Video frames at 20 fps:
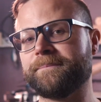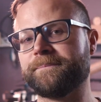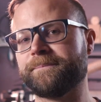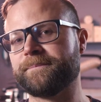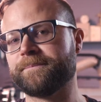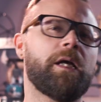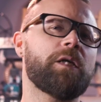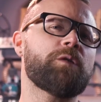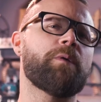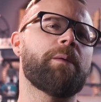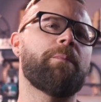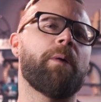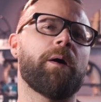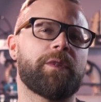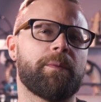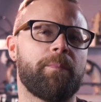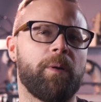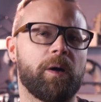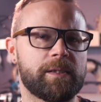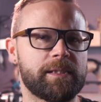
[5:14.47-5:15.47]
Because we bought
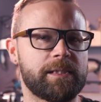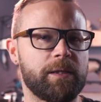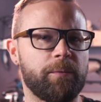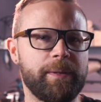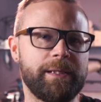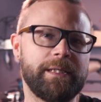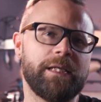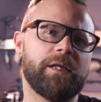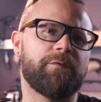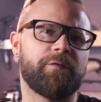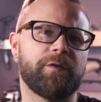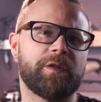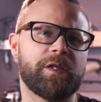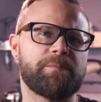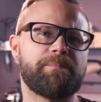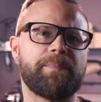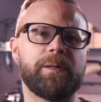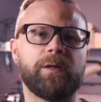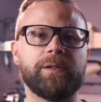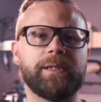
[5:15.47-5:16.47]
the parts that we needed for this
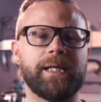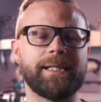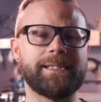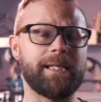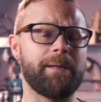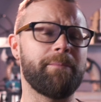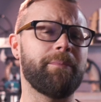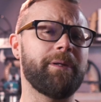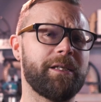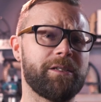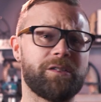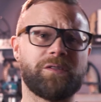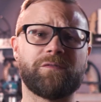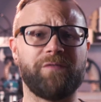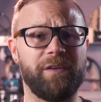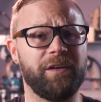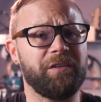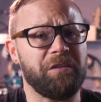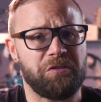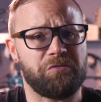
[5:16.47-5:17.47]
build, assembly is
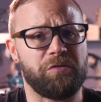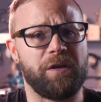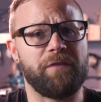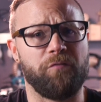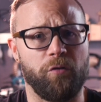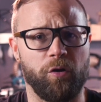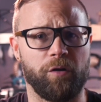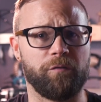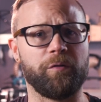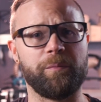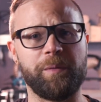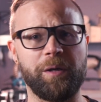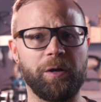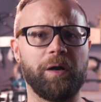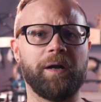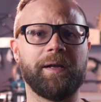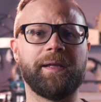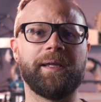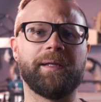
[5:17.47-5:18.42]
fairly straightforward from here on